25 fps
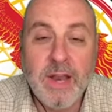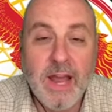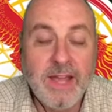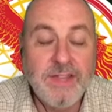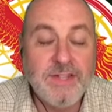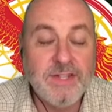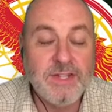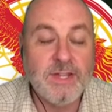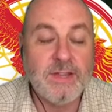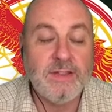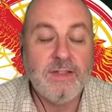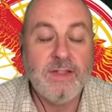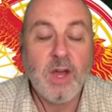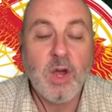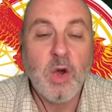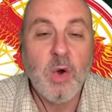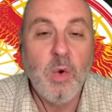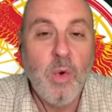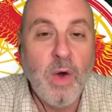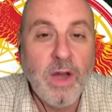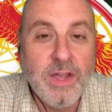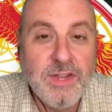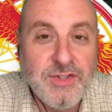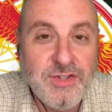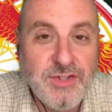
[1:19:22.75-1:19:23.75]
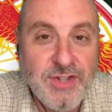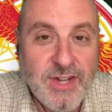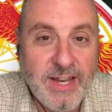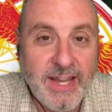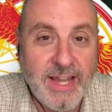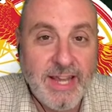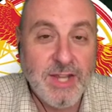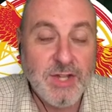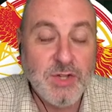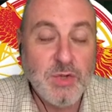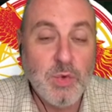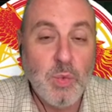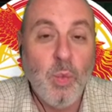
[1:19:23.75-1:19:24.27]
it's the question
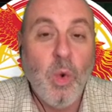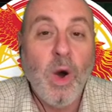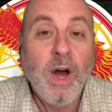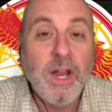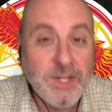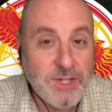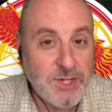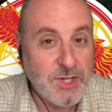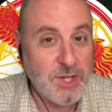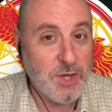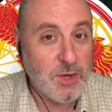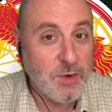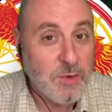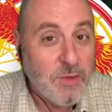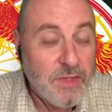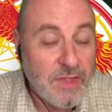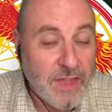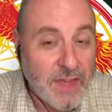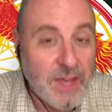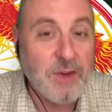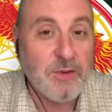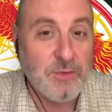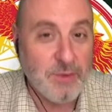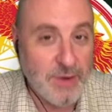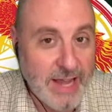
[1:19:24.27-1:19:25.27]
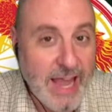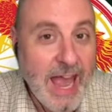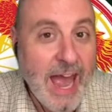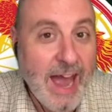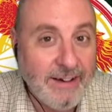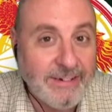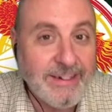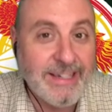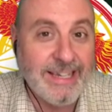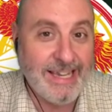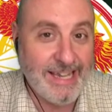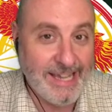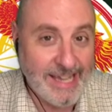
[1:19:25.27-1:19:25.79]
is, What do you think
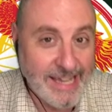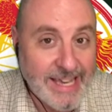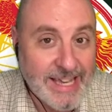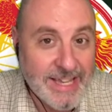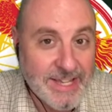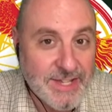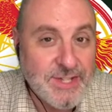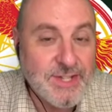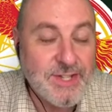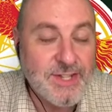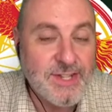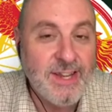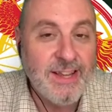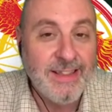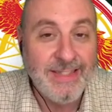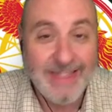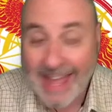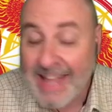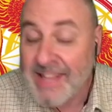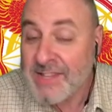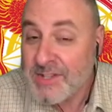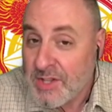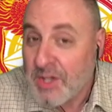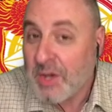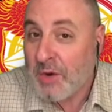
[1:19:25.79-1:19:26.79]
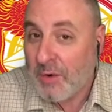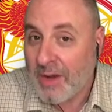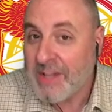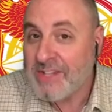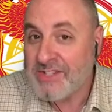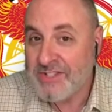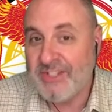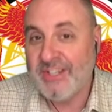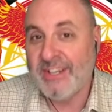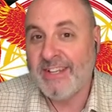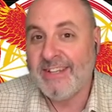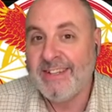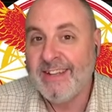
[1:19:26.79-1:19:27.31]
reality is? That's the
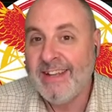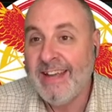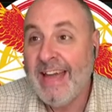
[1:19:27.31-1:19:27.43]
question.